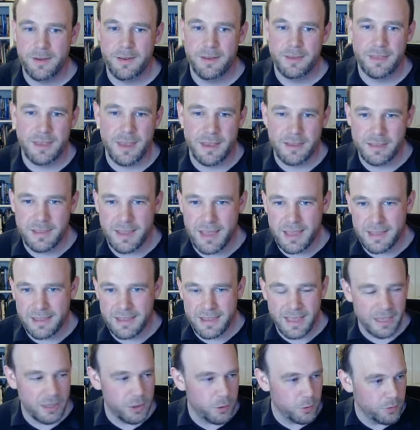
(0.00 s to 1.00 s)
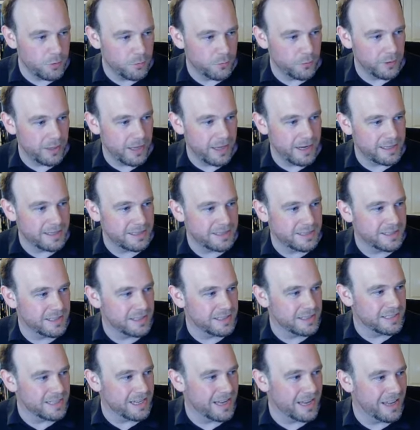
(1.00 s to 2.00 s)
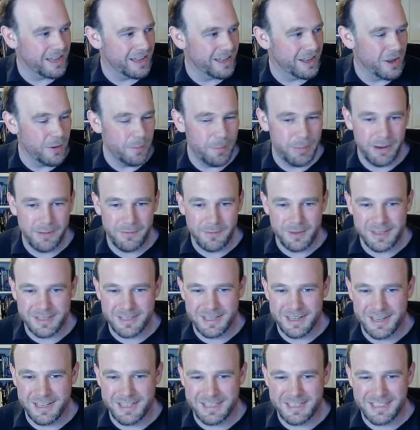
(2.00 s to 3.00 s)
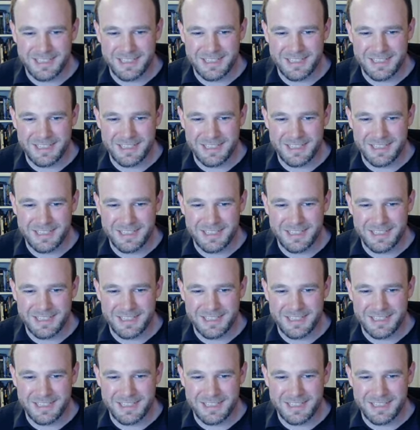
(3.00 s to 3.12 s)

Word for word: They, they, their youthful, innocent uh, obliviousness